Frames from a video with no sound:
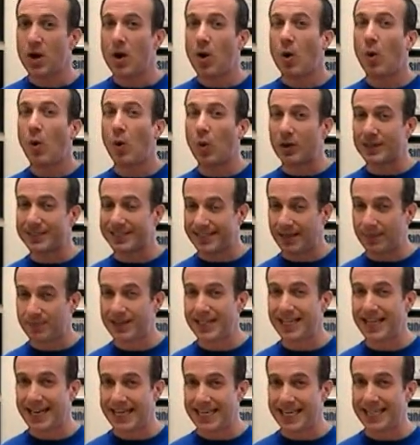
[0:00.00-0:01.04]
or something
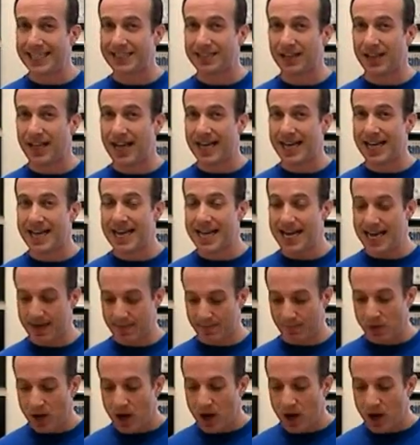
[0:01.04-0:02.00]
that needs a lot of heat.